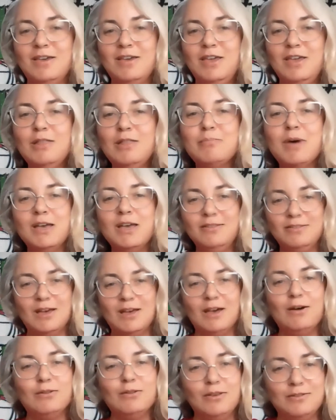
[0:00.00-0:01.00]
in my
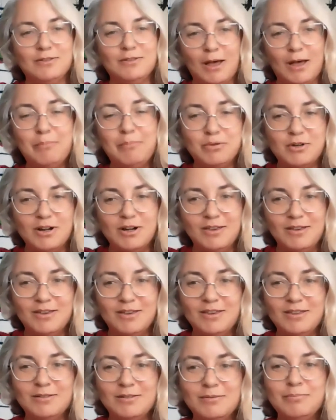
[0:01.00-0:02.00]
Zionist
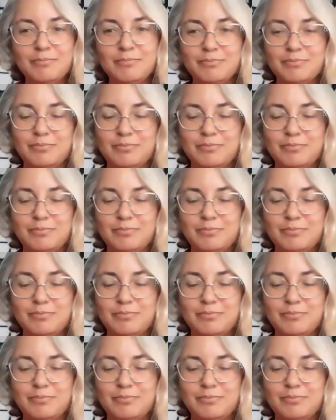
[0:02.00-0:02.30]
upbringing